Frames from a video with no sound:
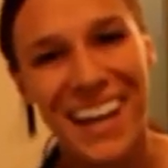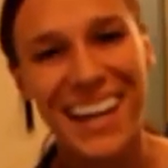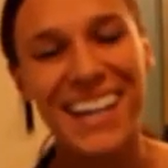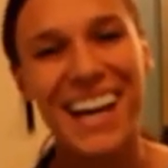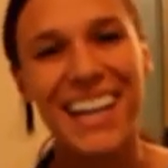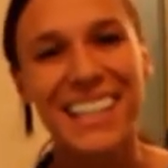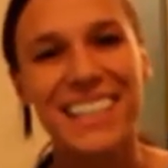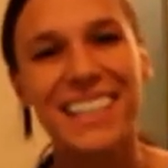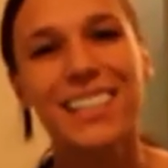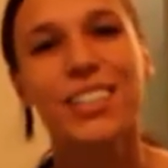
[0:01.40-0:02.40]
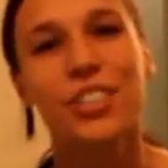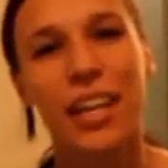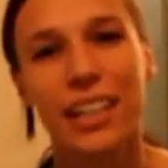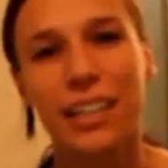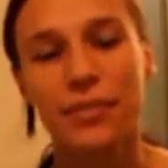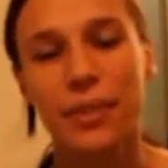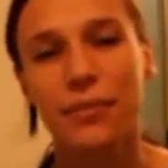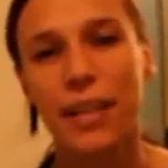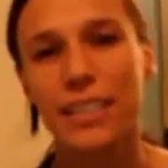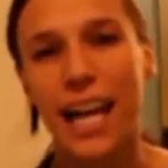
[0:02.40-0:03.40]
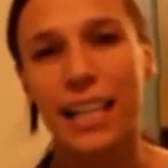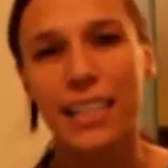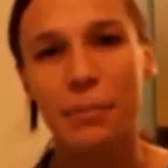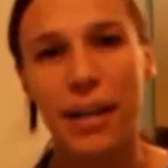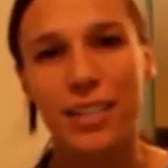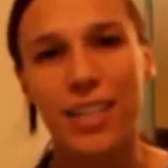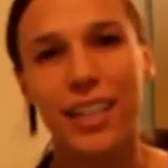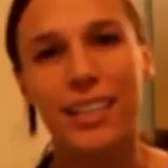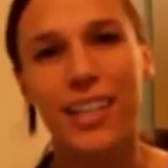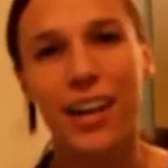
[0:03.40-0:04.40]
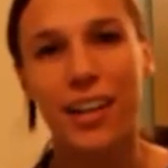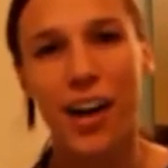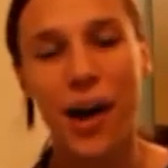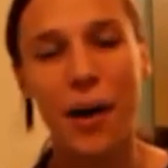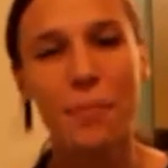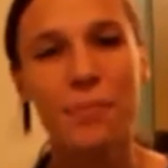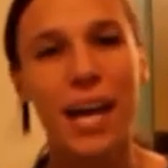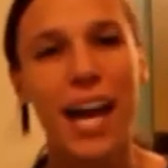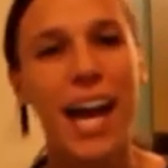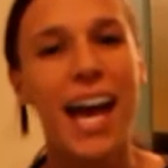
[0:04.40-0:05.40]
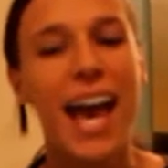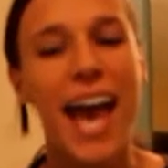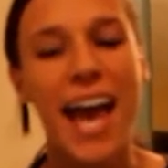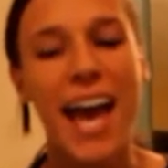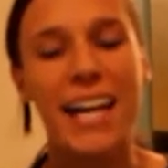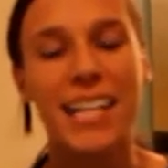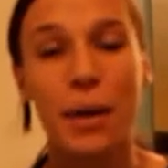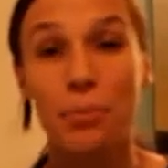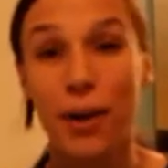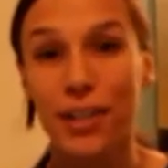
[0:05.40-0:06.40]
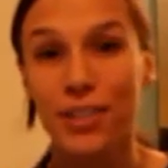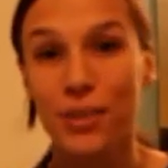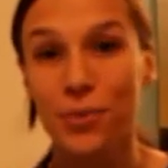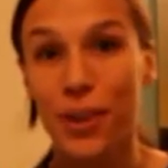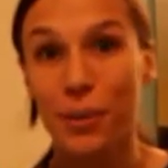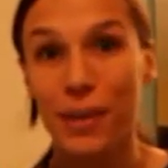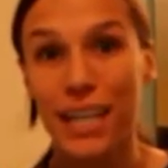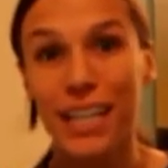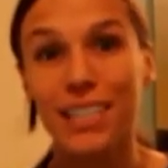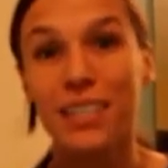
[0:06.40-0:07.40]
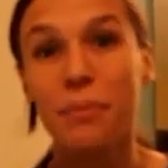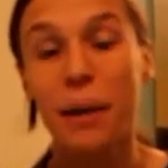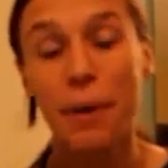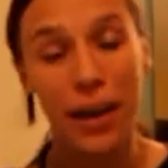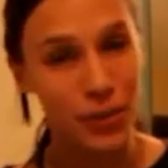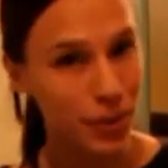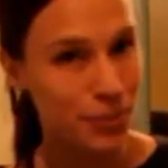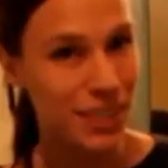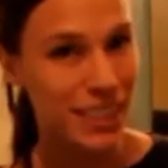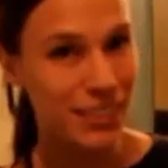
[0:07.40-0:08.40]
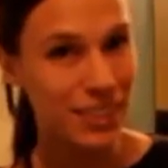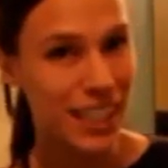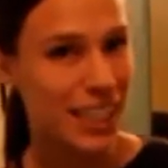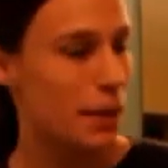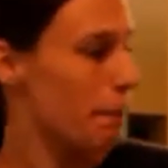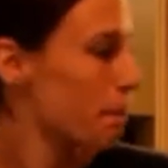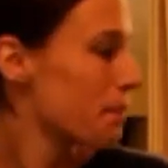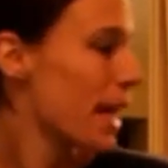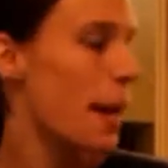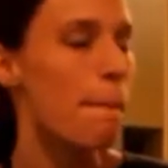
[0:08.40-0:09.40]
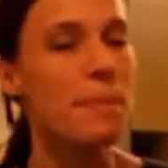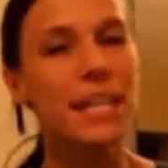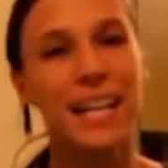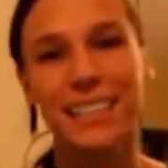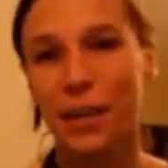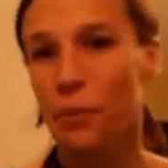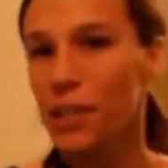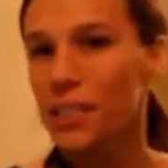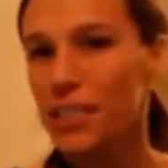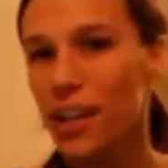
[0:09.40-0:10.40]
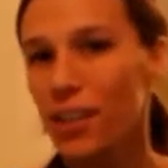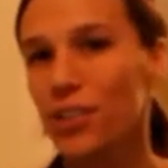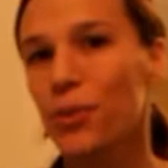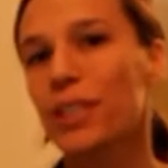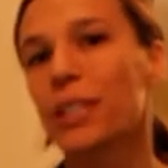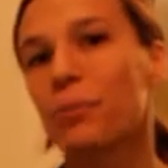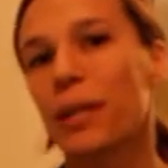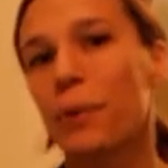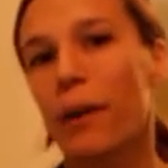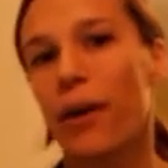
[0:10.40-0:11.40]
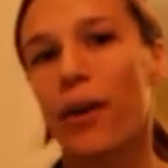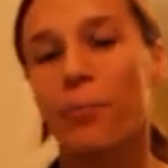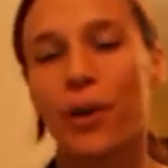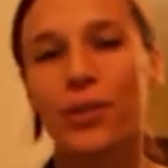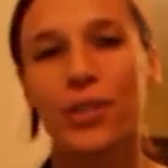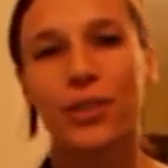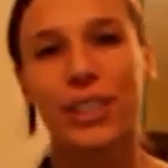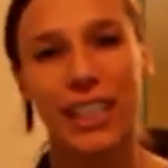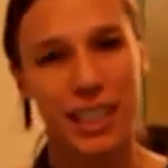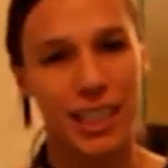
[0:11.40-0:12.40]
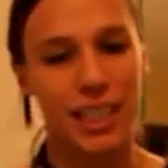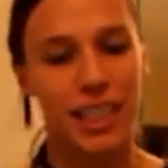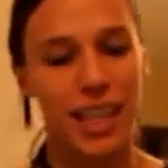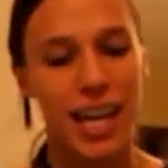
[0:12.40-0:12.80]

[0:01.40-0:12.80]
Hey guys, it's Jenny from vitalitybyjenny.com, and I brought you with me into my bathroom this evening because I wanted to talk to you a little bit about emotional eating